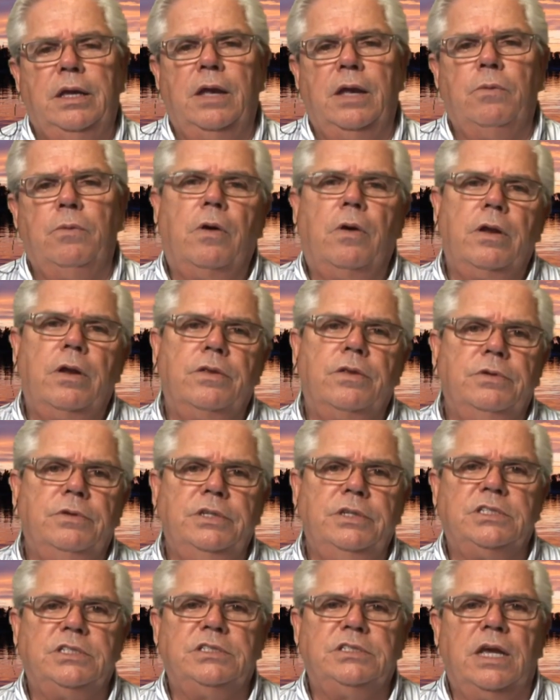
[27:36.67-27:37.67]
And one of the
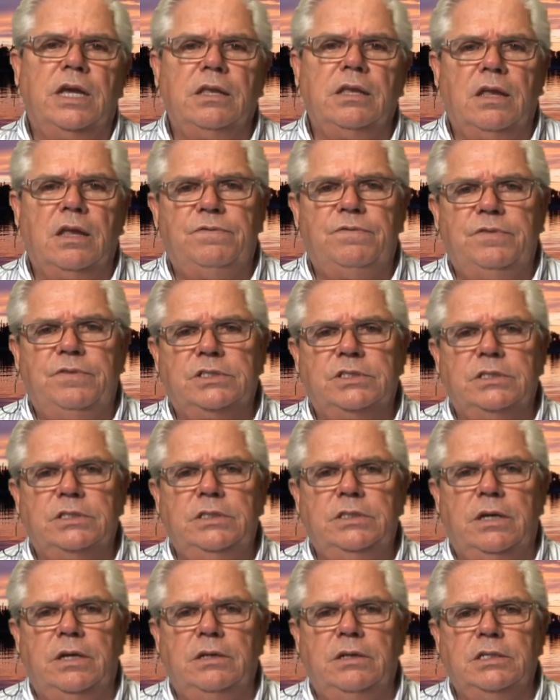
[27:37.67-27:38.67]
reasons I love
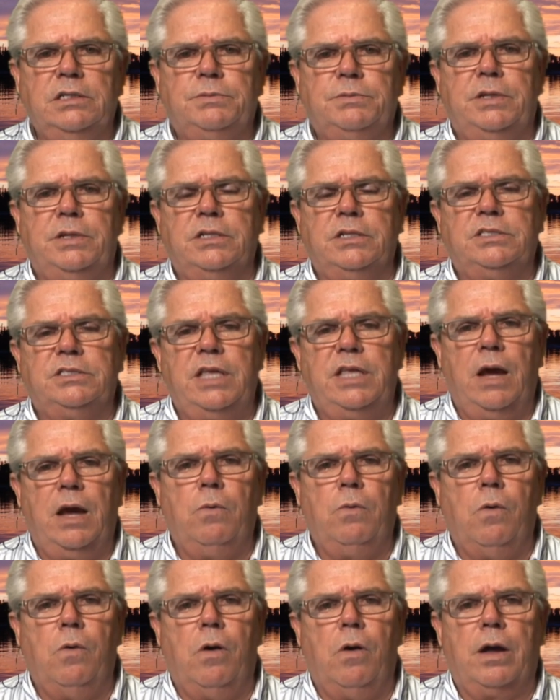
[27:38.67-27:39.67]
fishing there is because
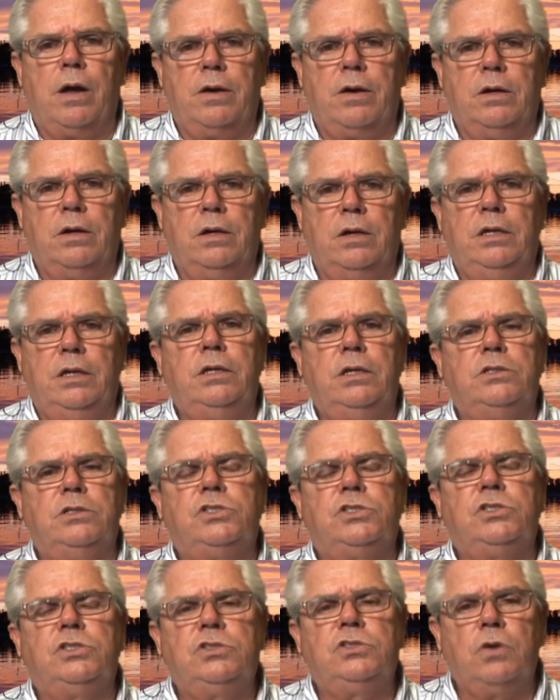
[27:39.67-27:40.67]
that water
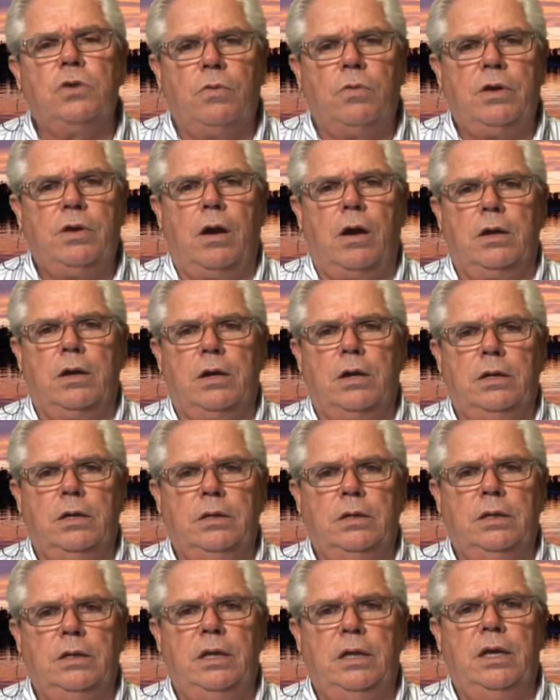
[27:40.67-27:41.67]
is so dark
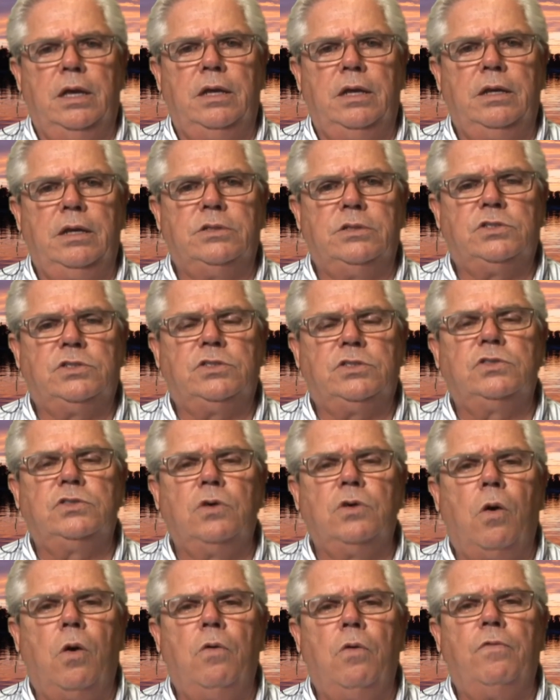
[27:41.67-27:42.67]
and it's
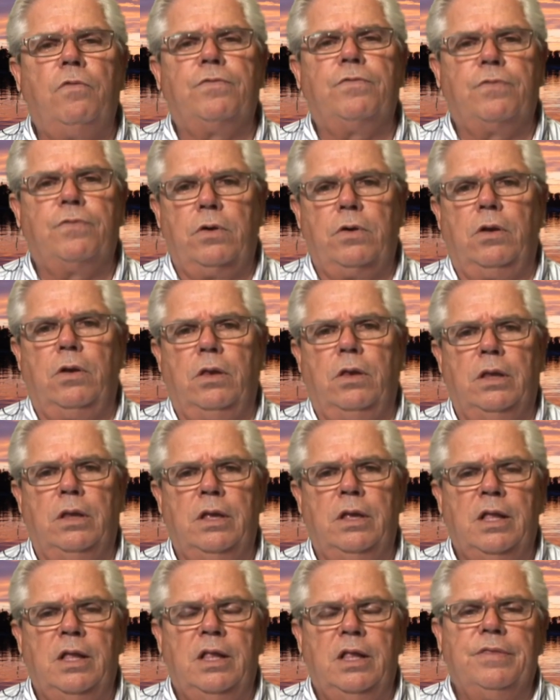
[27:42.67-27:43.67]
so fertile